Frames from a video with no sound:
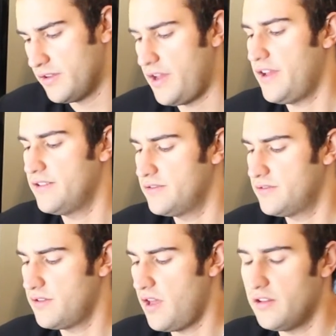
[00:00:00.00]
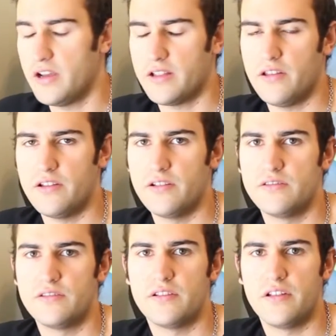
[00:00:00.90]
unlike
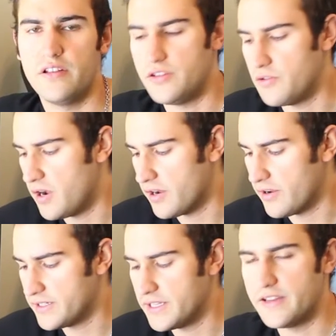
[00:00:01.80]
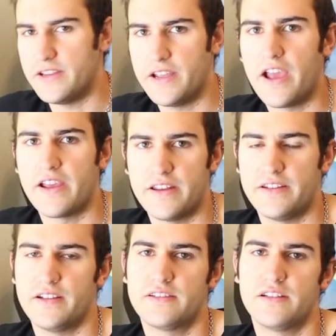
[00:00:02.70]
those, you can get
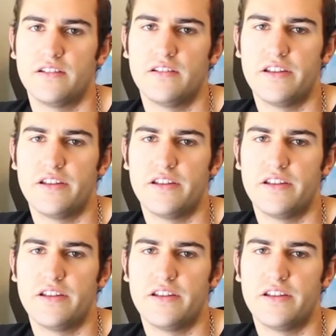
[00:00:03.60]
dust in.